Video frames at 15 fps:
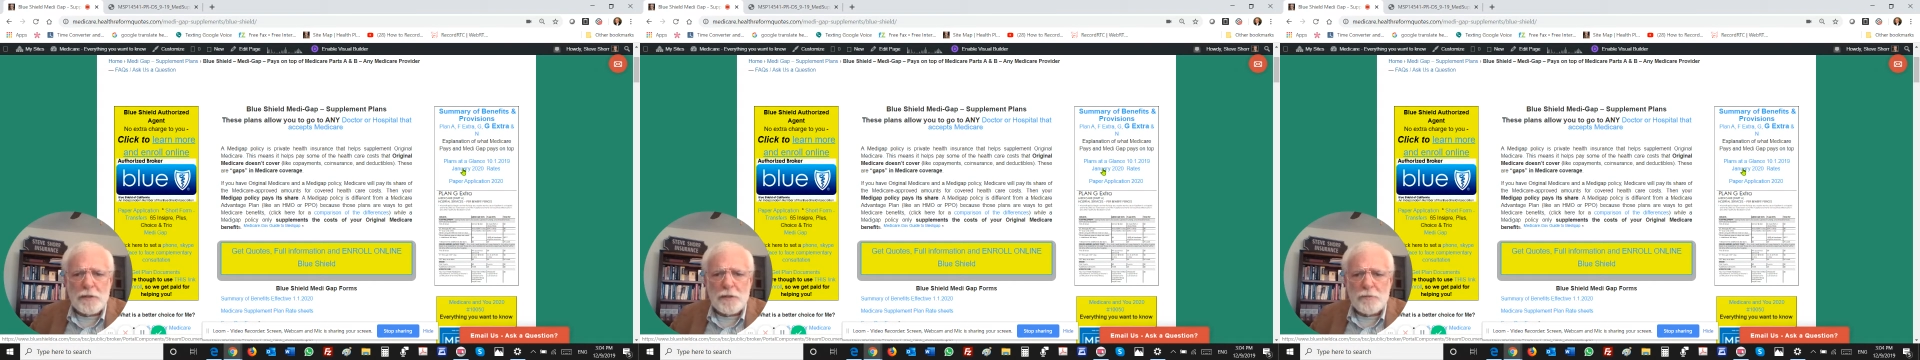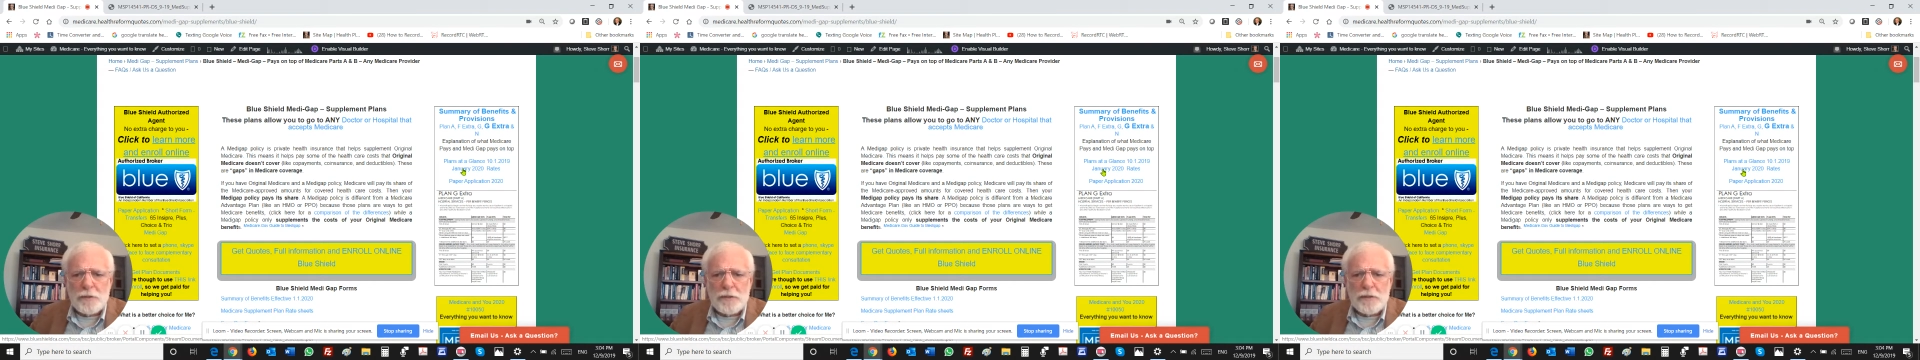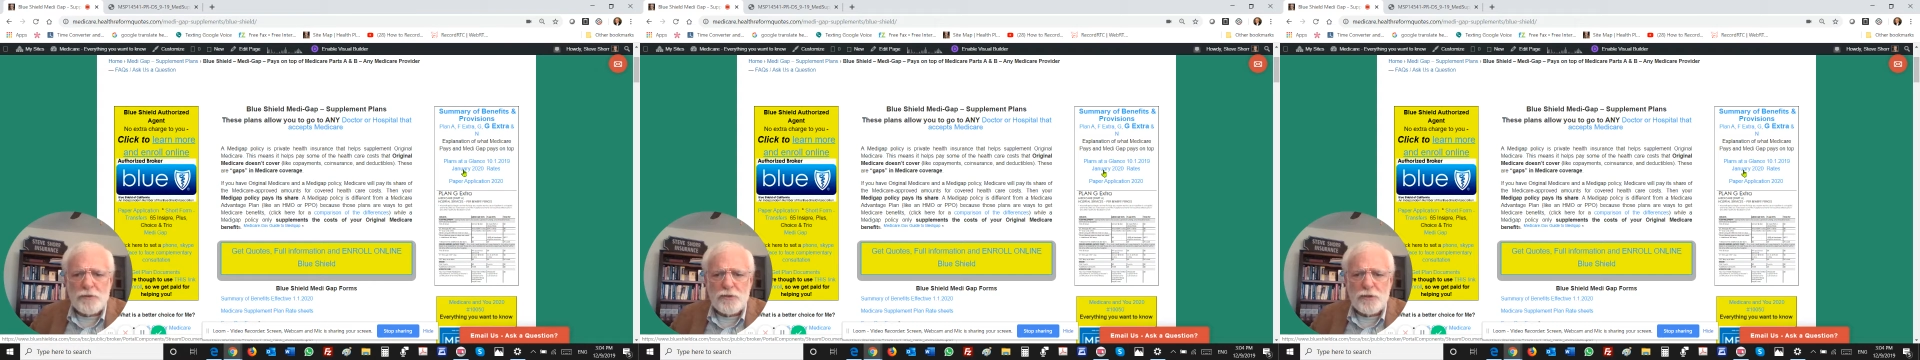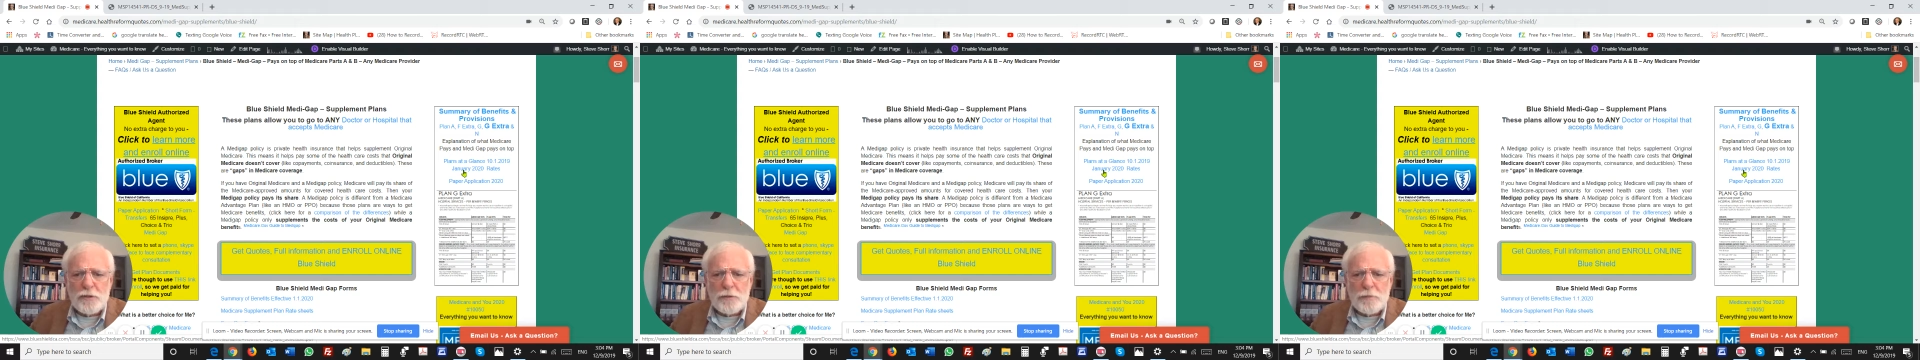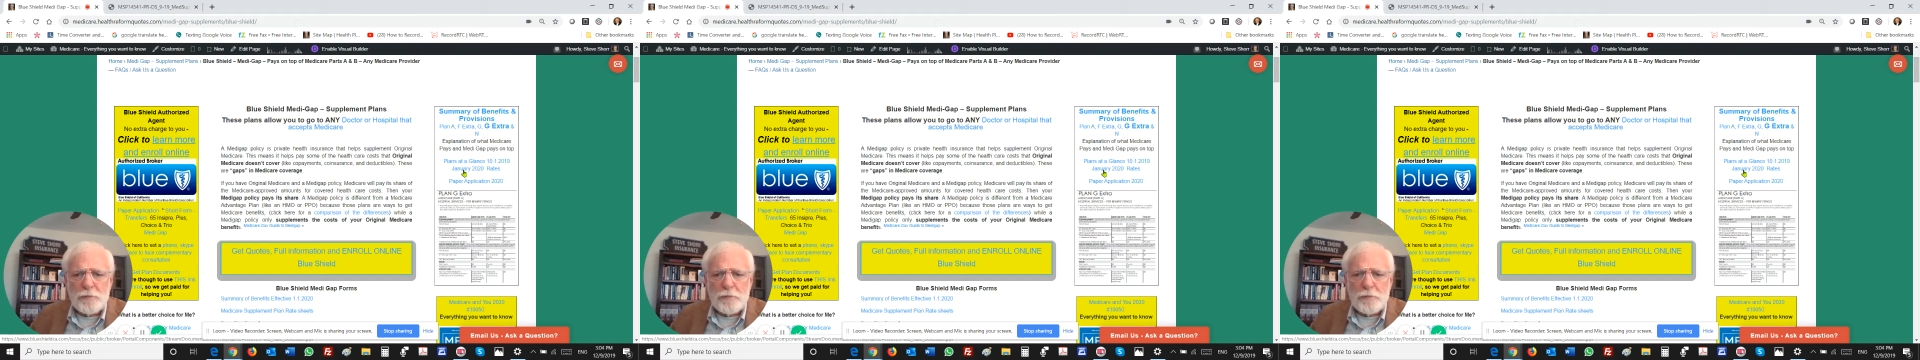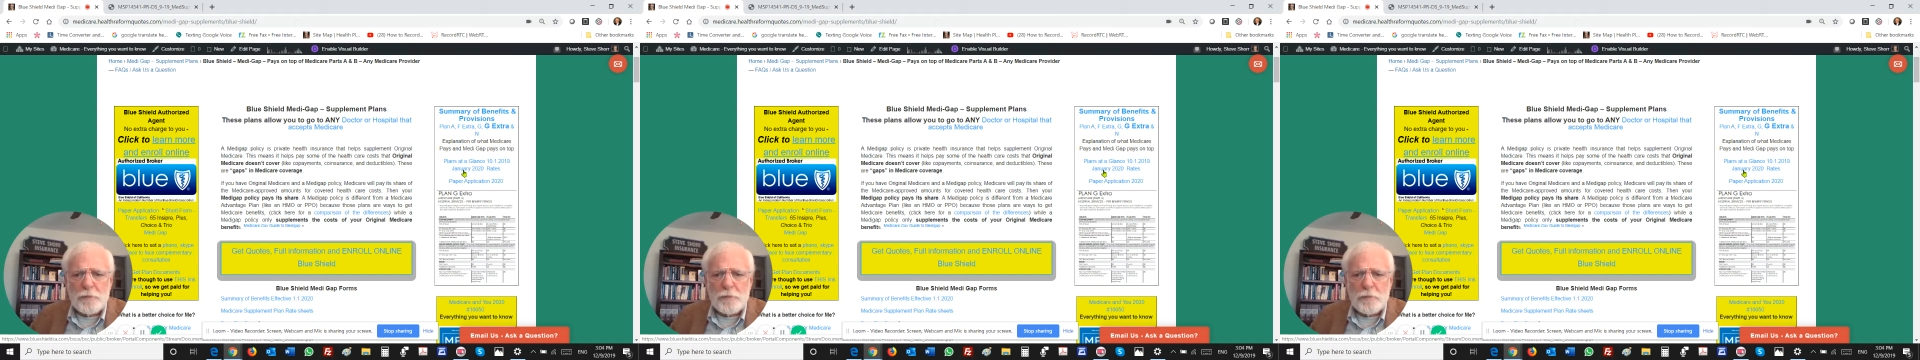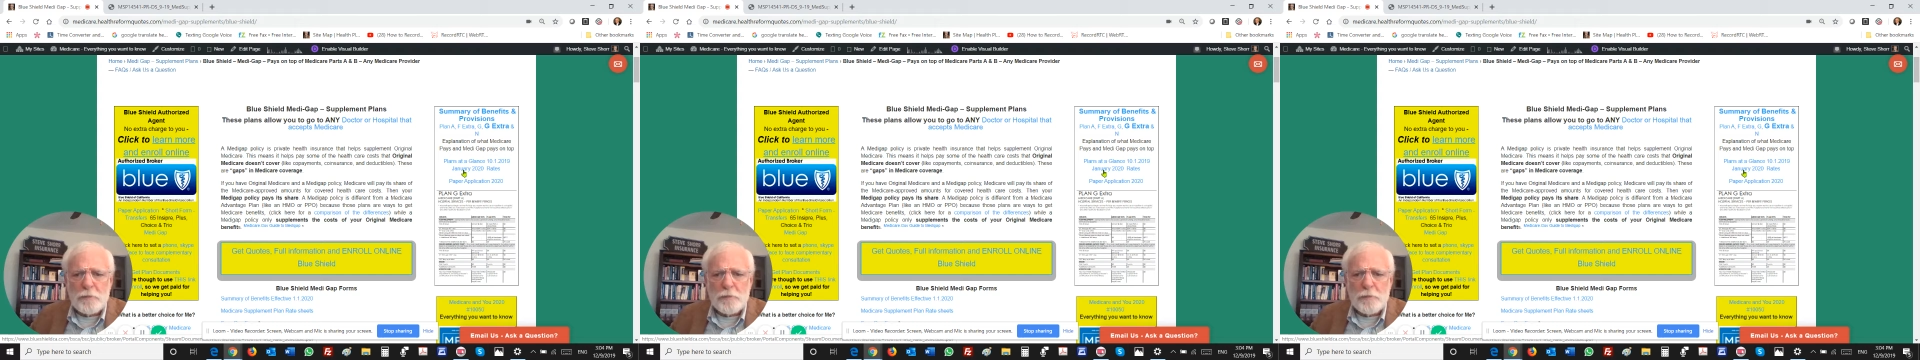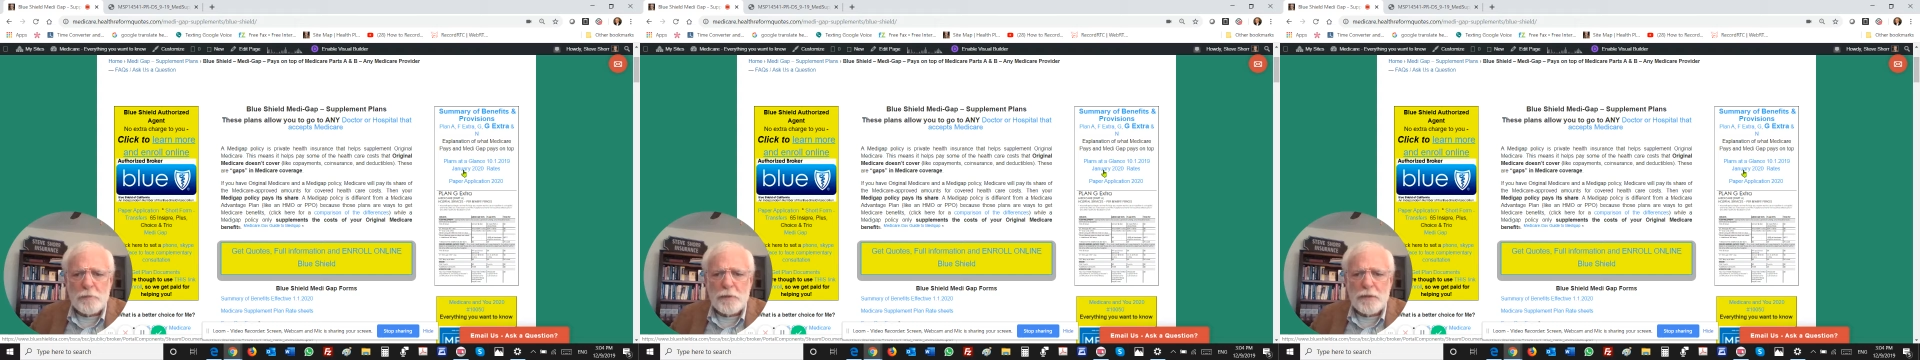It really should have
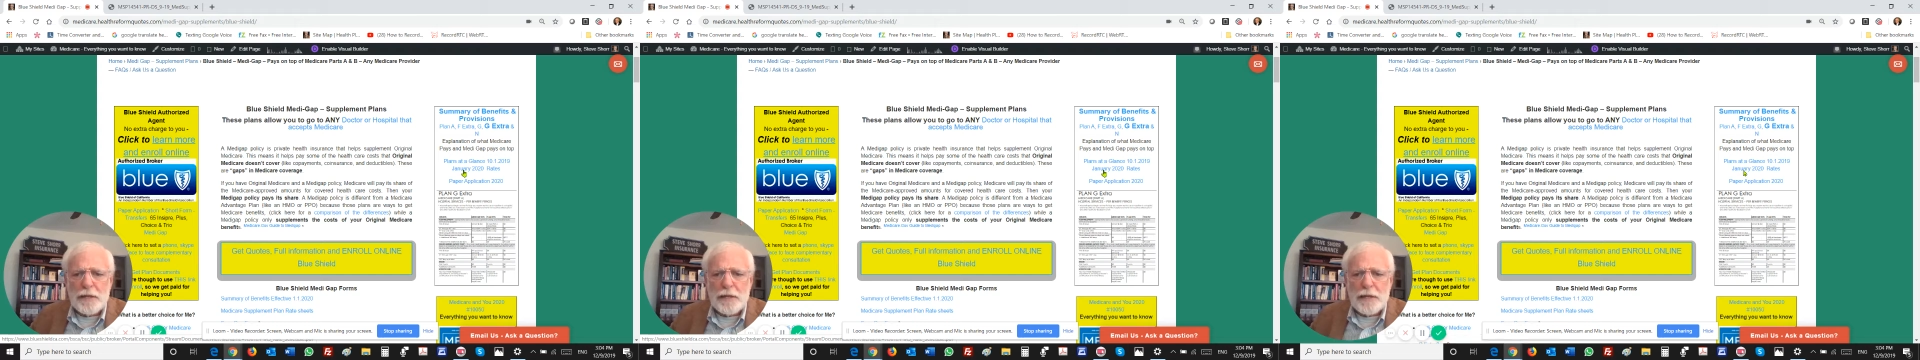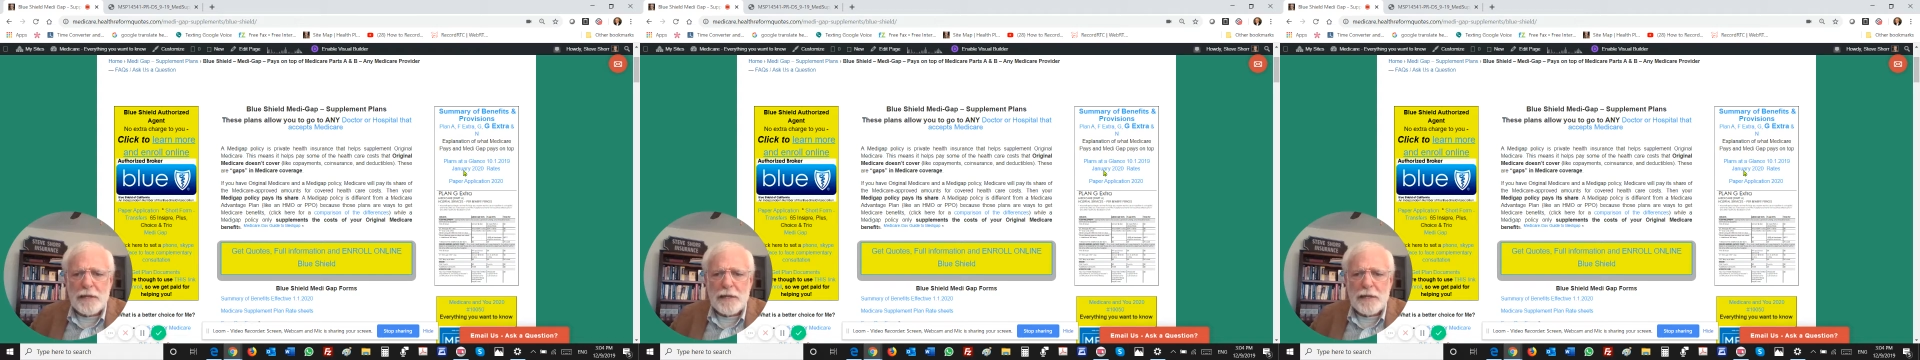been